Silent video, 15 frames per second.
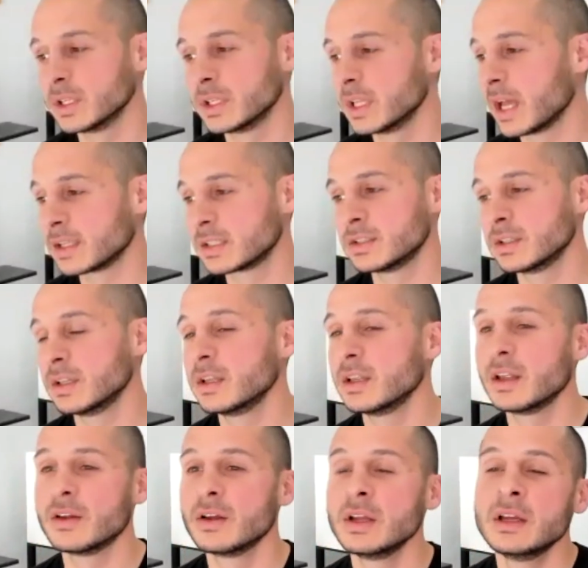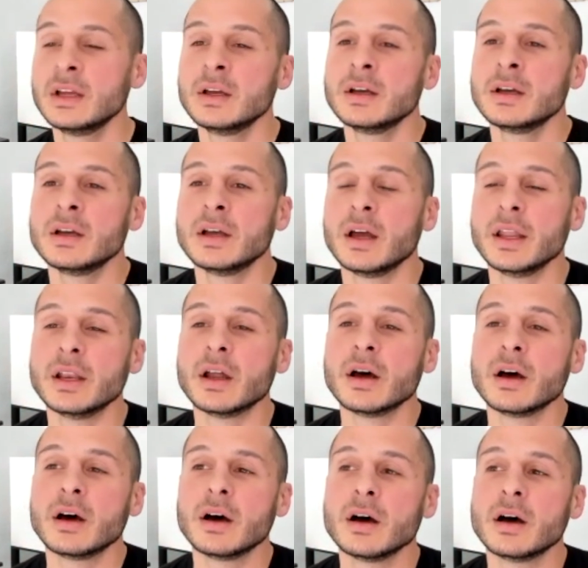Yes. An
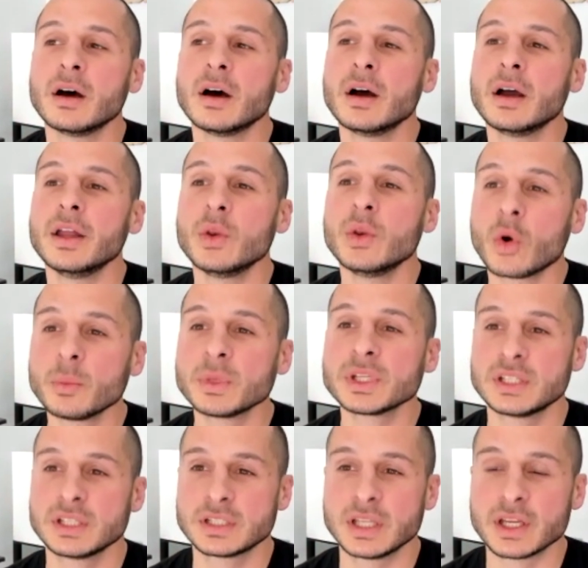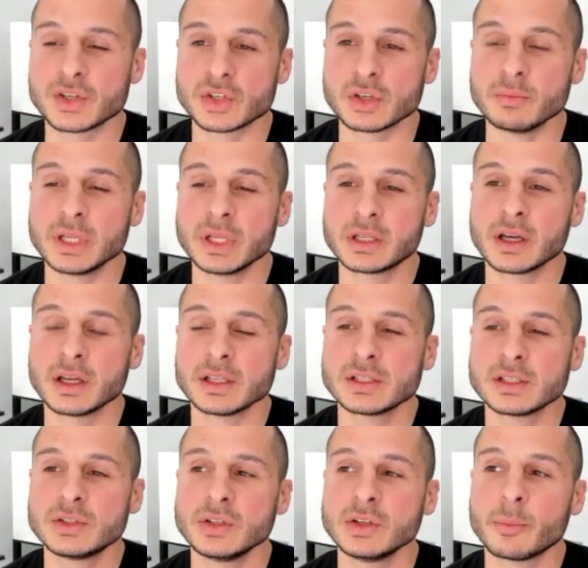enormous distinction,
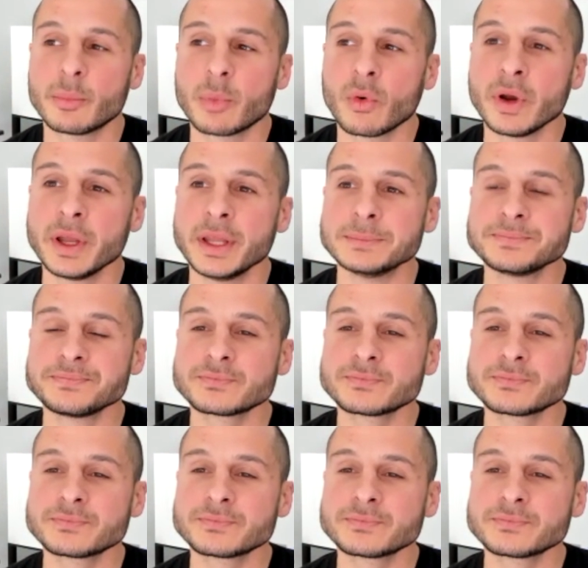because to your point,